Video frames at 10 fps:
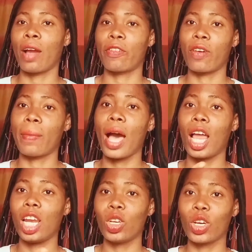from
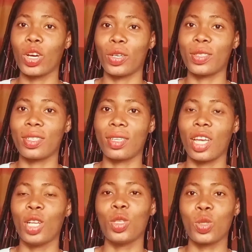a low cut
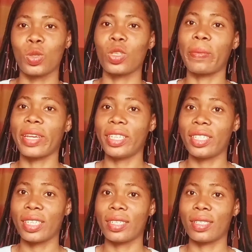to some
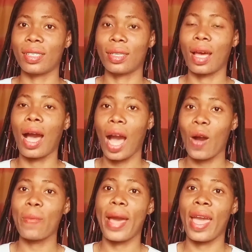inches,
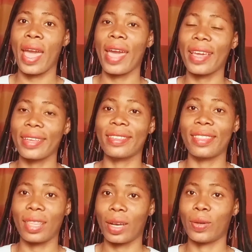how my hair is
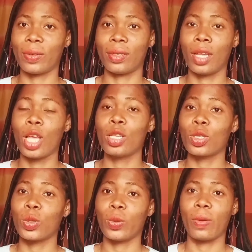now.
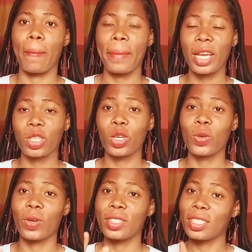So make sure you
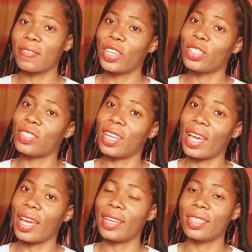watch this video to the
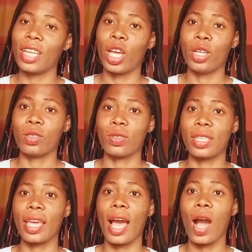end to
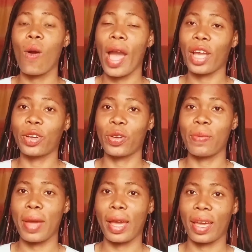see how I grew
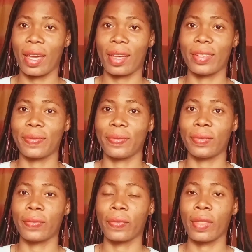my hair.
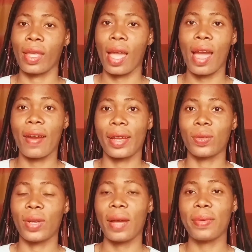Alright,
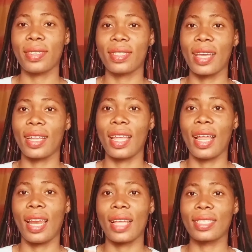with that being said,
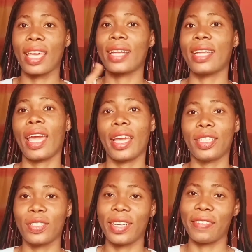let's get
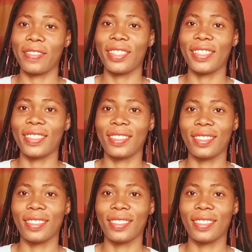into the video.